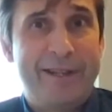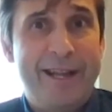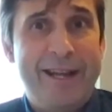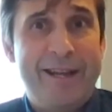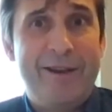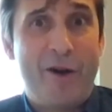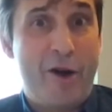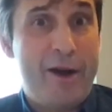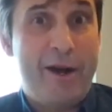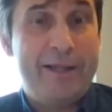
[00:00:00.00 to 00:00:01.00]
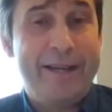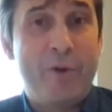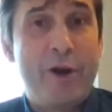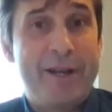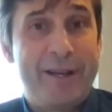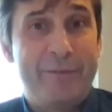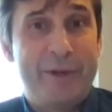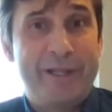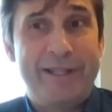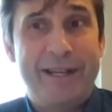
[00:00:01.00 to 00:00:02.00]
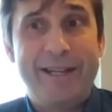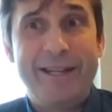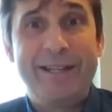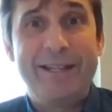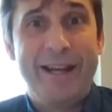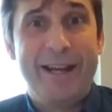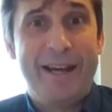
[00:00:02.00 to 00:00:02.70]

then I see mining companies taking